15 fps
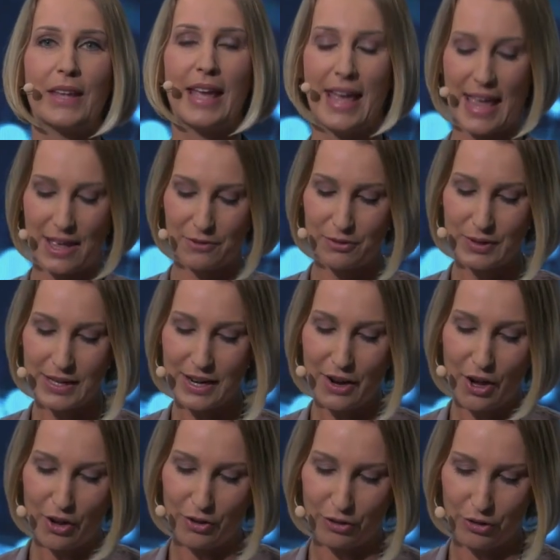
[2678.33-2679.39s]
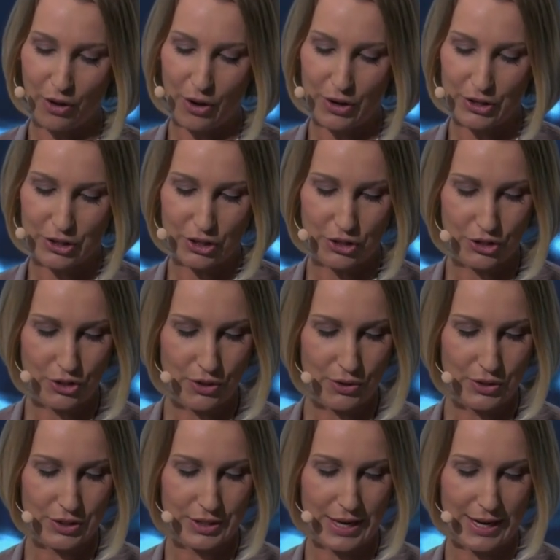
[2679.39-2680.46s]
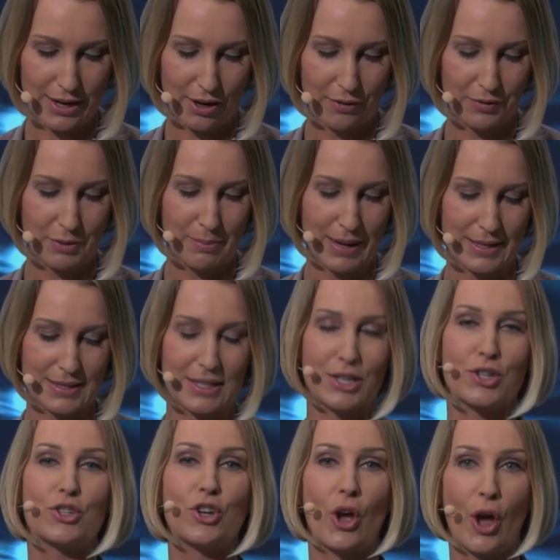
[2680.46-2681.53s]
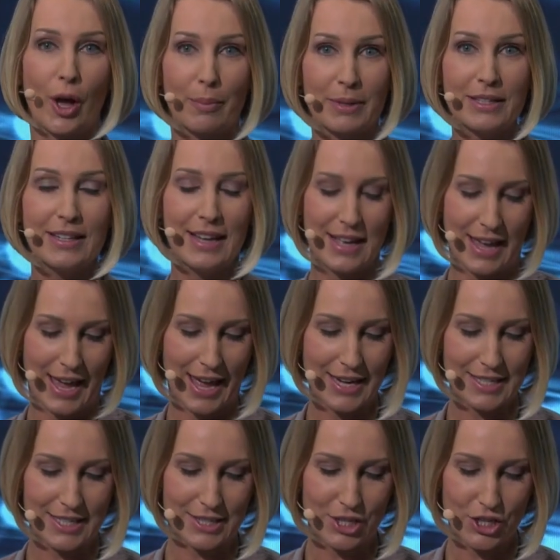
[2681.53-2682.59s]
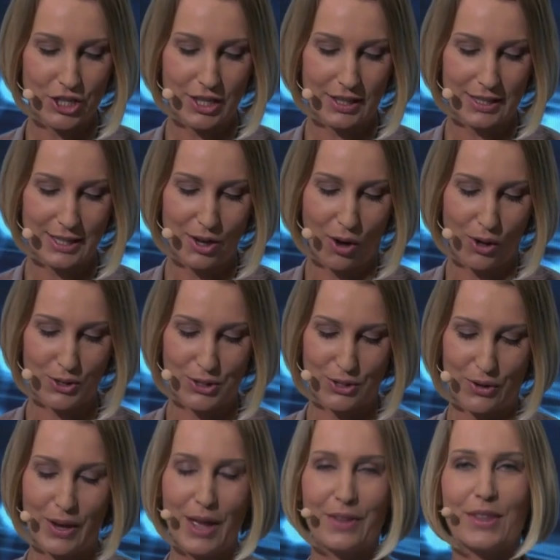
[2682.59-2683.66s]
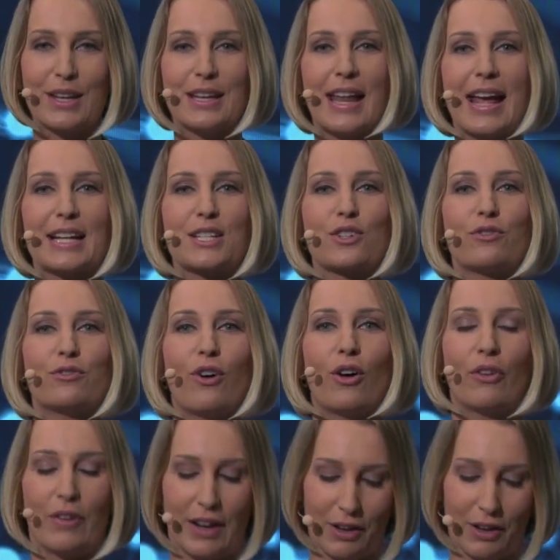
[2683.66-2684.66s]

every 3rd Tuesday of the month in German, and additionally also the next following